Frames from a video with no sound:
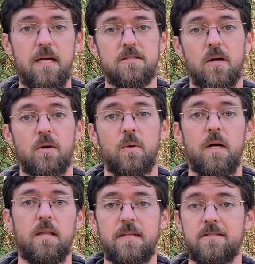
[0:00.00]
So
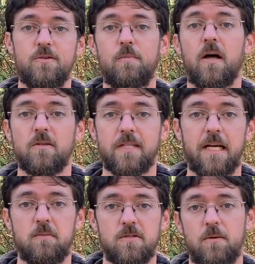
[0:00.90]
these new modern
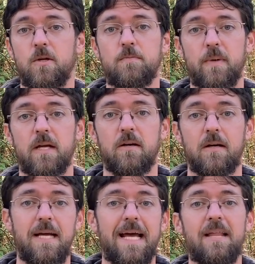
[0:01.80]
cameras are much better,
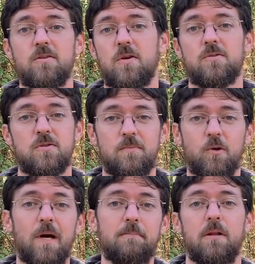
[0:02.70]
and there's also some
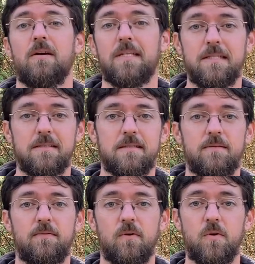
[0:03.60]
great
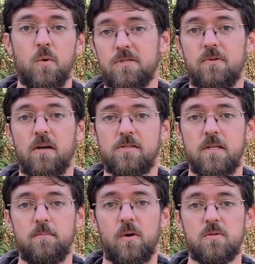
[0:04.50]
plugins for noise reduction
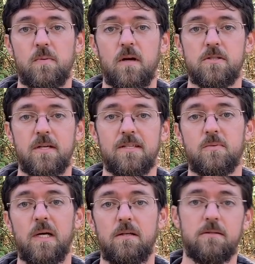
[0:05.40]
and post-production as
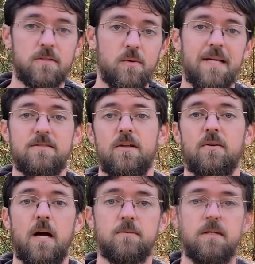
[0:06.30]
well, so that's another
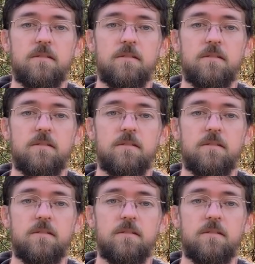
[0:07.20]
option.